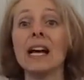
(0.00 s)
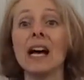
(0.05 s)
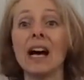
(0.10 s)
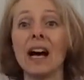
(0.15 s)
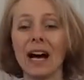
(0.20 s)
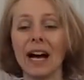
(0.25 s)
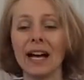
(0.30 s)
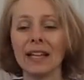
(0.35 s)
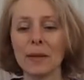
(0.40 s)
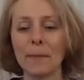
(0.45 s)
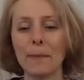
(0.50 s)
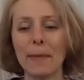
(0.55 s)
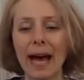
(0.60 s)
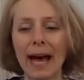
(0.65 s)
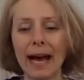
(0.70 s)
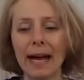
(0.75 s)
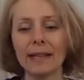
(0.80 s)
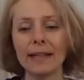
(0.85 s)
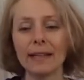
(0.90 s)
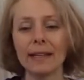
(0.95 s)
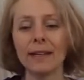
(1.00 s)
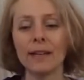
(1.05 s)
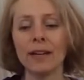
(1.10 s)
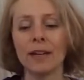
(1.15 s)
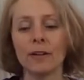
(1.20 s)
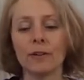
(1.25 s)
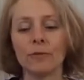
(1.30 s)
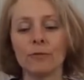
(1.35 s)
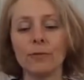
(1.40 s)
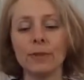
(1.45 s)
on the back,
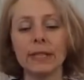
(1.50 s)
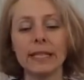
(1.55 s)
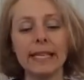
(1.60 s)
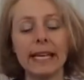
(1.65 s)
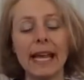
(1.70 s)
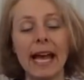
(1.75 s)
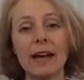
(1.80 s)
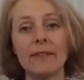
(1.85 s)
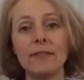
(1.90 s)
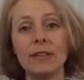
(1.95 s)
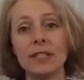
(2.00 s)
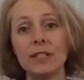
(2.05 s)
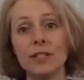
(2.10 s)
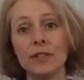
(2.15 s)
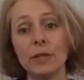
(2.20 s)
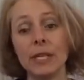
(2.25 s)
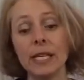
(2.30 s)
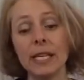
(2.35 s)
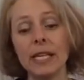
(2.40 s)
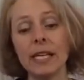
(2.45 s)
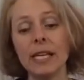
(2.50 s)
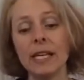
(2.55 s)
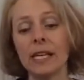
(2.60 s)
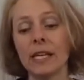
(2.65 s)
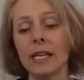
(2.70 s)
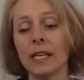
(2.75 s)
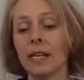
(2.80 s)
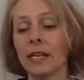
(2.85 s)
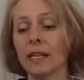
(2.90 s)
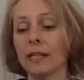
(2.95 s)
really heavy duty
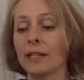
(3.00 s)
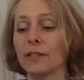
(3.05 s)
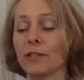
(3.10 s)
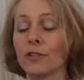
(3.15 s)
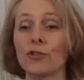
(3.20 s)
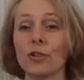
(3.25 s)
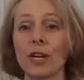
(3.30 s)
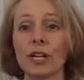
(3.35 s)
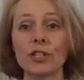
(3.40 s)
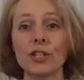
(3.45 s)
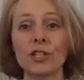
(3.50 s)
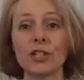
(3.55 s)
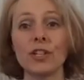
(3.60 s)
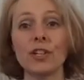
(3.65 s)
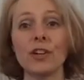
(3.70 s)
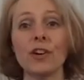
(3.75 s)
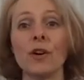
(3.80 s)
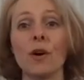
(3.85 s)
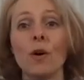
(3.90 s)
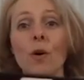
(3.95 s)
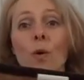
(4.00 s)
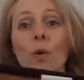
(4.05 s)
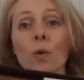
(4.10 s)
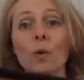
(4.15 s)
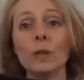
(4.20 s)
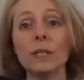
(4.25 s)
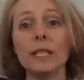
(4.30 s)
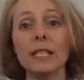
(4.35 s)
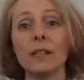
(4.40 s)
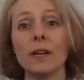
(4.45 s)
construction
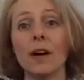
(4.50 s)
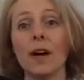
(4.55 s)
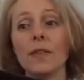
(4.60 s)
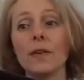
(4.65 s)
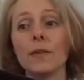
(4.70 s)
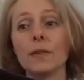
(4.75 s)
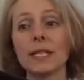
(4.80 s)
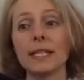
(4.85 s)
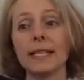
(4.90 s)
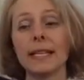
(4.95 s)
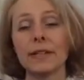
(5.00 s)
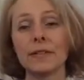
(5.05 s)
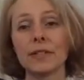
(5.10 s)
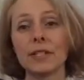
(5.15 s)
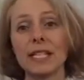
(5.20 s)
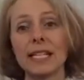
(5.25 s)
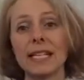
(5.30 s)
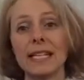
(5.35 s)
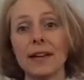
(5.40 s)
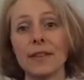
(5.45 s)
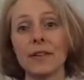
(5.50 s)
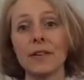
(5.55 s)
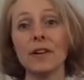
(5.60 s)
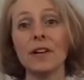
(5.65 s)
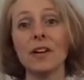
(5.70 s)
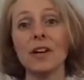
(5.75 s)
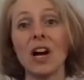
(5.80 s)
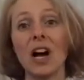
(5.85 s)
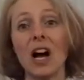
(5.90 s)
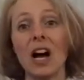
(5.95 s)
holding all those layers together
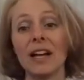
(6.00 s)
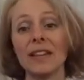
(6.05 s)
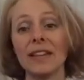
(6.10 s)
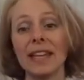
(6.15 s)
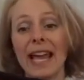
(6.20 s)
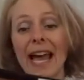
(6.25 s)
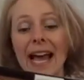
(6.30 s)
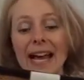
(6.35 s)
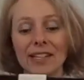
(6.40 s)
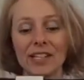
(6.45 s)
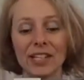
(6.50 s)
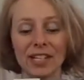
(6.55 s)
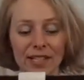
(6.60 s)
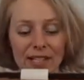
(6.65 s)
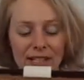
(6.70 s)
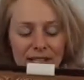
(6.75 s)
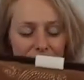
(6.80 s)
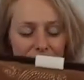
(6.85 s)
on the edges.